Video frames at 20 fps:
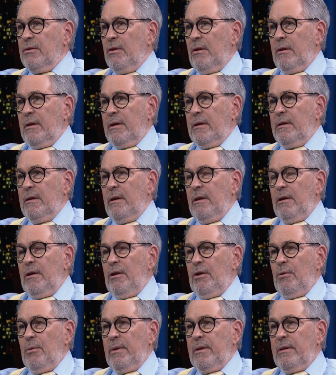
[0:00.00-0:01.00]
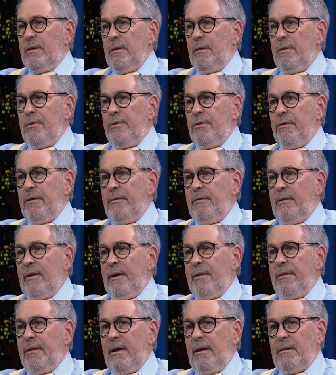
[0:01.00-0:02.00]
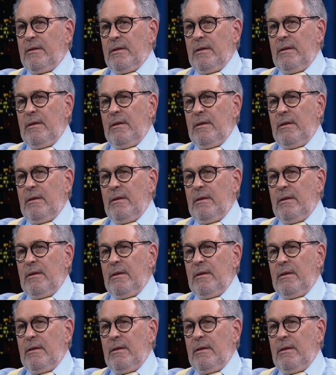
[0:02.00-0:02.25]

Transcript: target, you went to the 35,000.